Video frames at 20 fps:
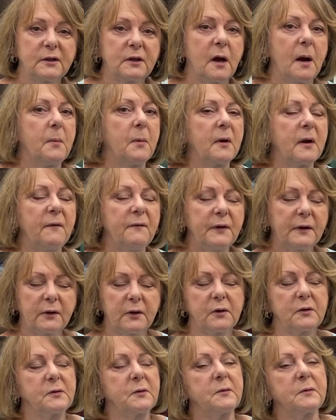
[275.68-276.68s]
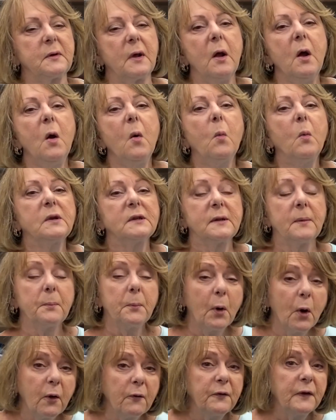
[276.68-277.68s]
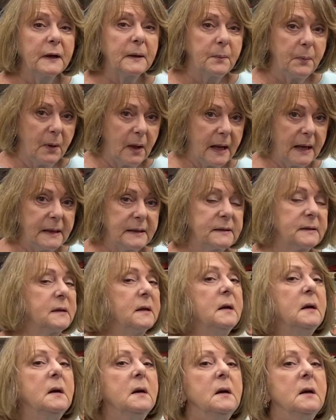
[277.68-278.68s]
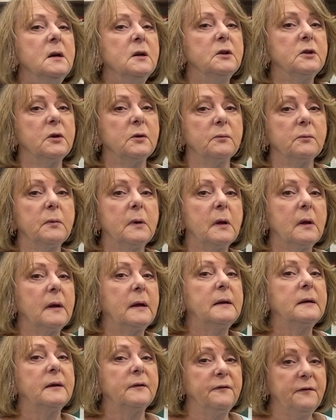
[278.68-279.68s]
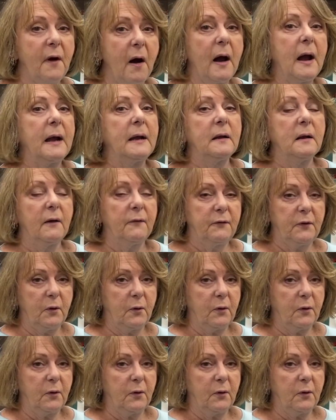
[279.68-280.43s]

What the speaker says: cupboard, I figured this was the perfect place to really define a few